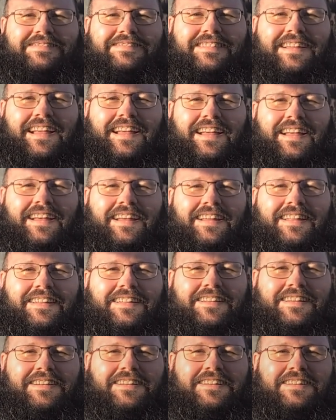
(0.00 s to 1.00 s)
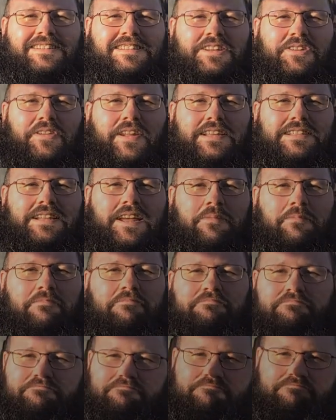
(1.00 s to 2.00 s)
and see you next time.
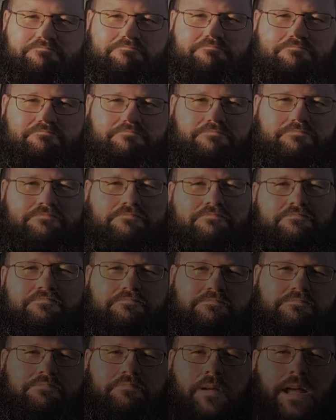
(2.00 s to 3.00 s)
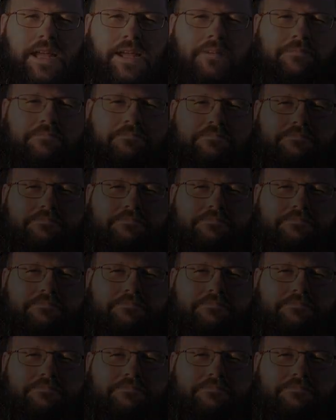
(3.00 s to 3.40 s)
Bye.